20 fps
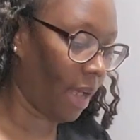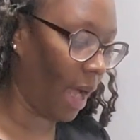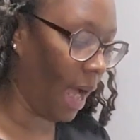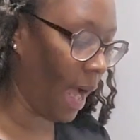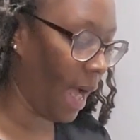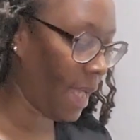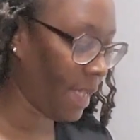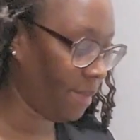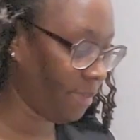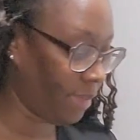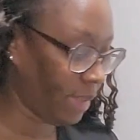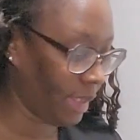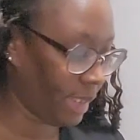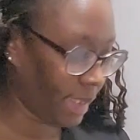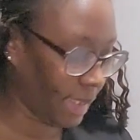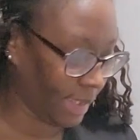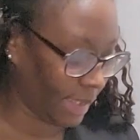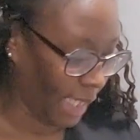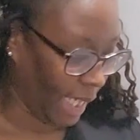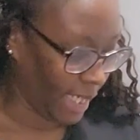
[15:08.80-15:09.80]
I am
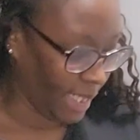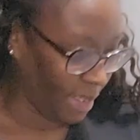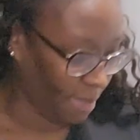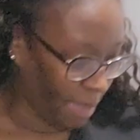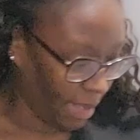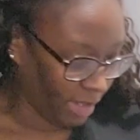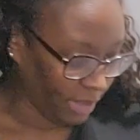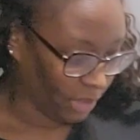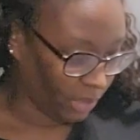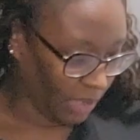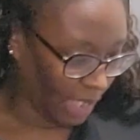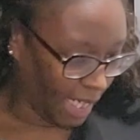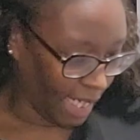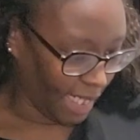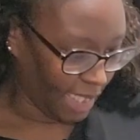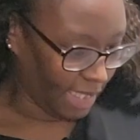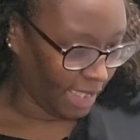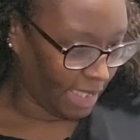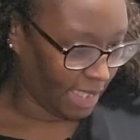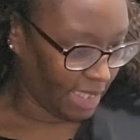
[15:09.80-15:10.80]
really excited about
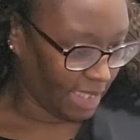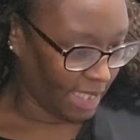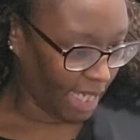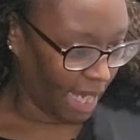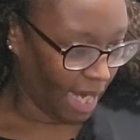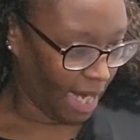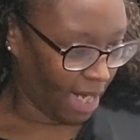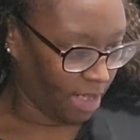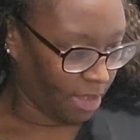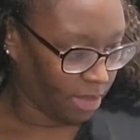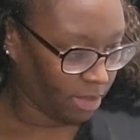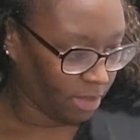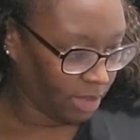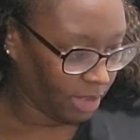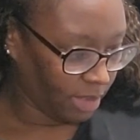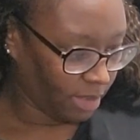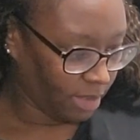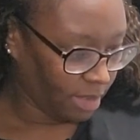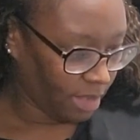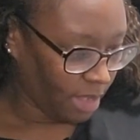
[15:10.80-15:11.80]
trying these
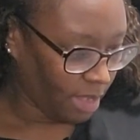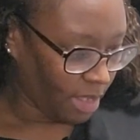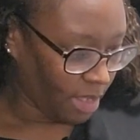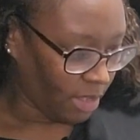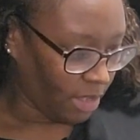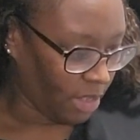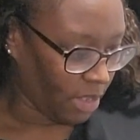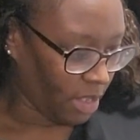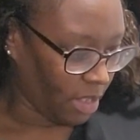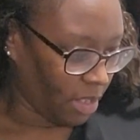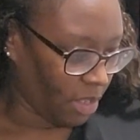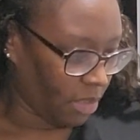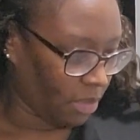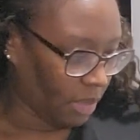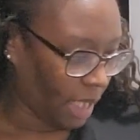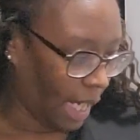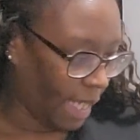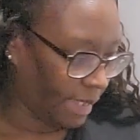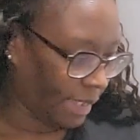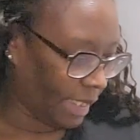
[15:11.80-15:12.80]
out.
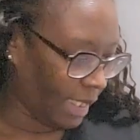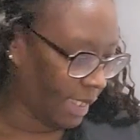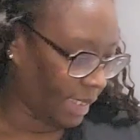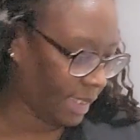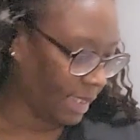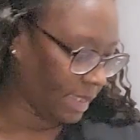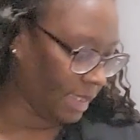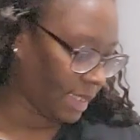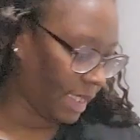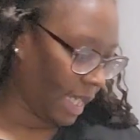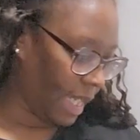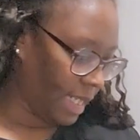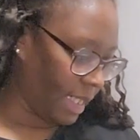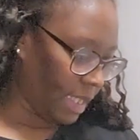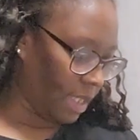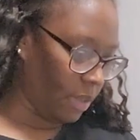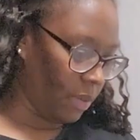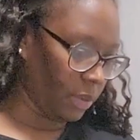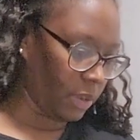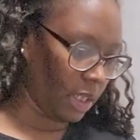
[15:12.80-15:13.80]
I think this kind
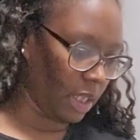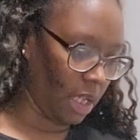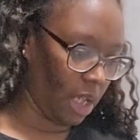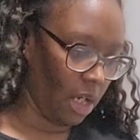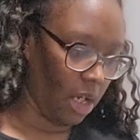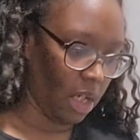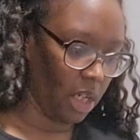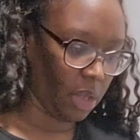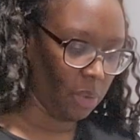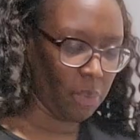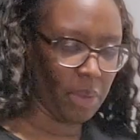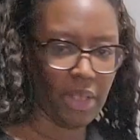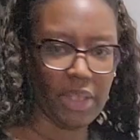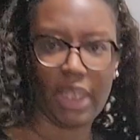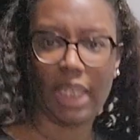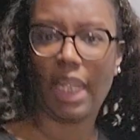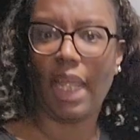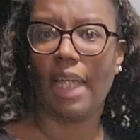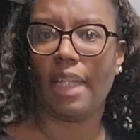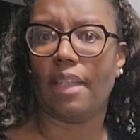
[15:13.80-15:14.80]
of goes along
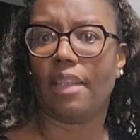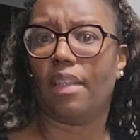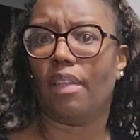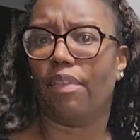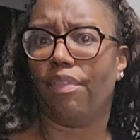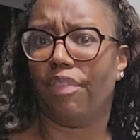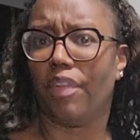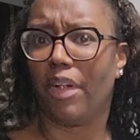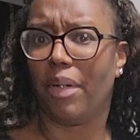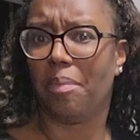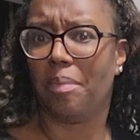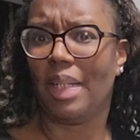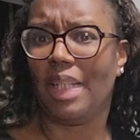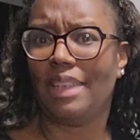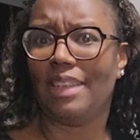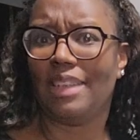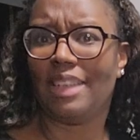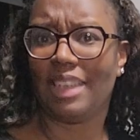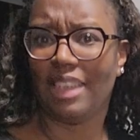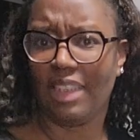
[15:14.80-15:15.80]
with like the
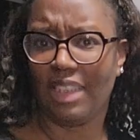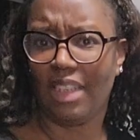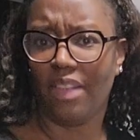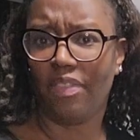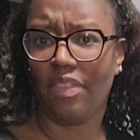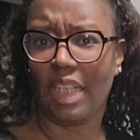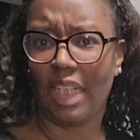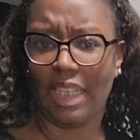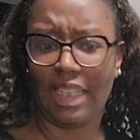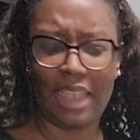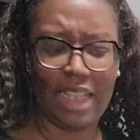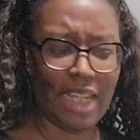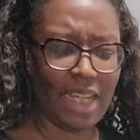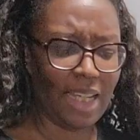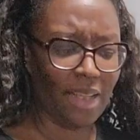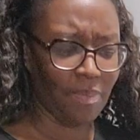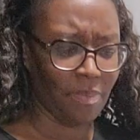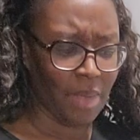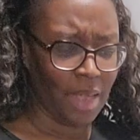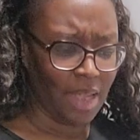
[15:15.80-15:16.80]
ferments and stuff like
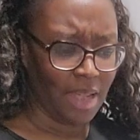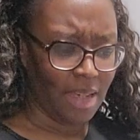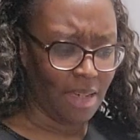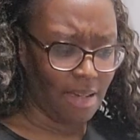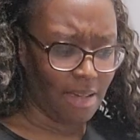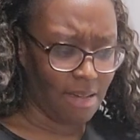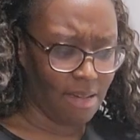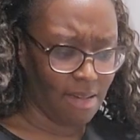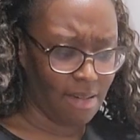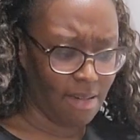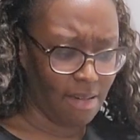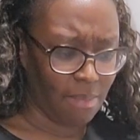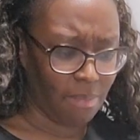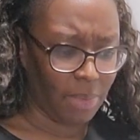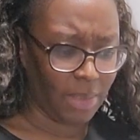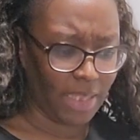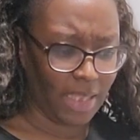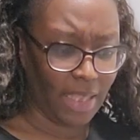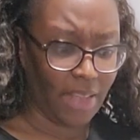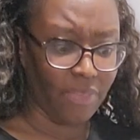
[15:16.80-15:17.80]
that.
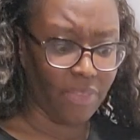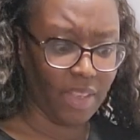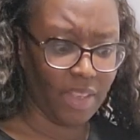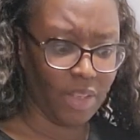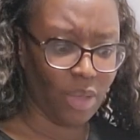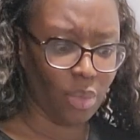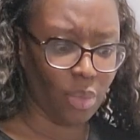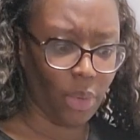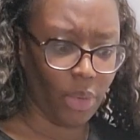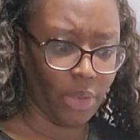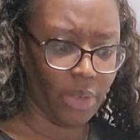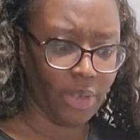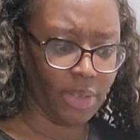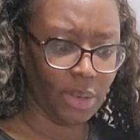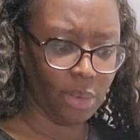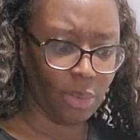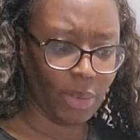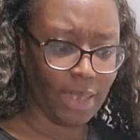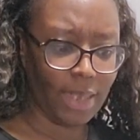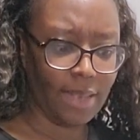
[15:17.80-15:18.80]
But yeah, if this
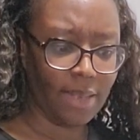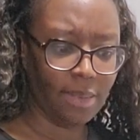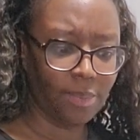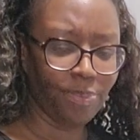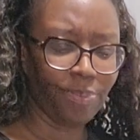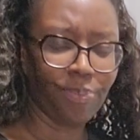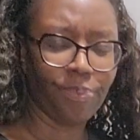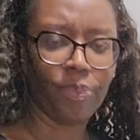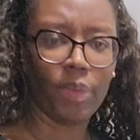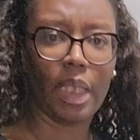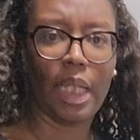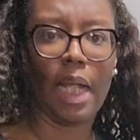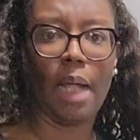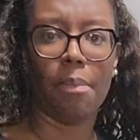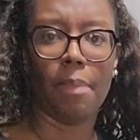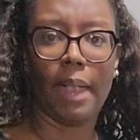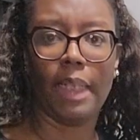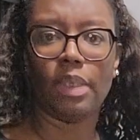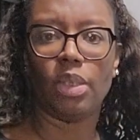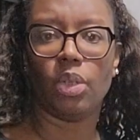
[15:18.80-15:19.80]
works well, then I
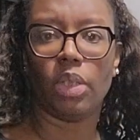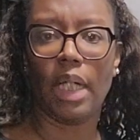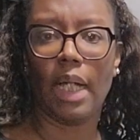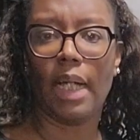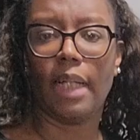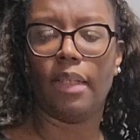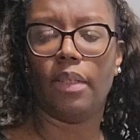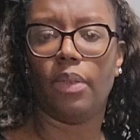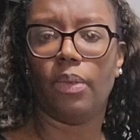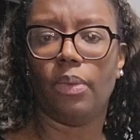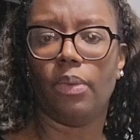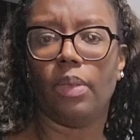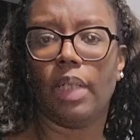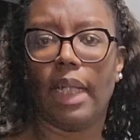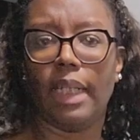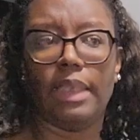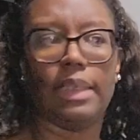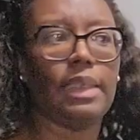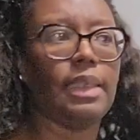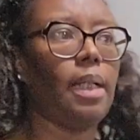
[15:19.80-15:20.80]
might try to do
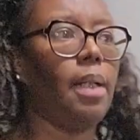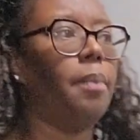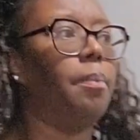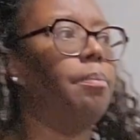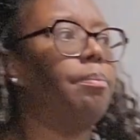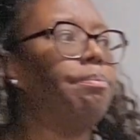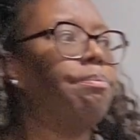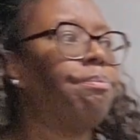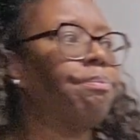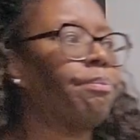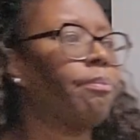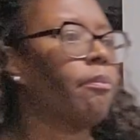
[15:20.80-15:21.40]
like some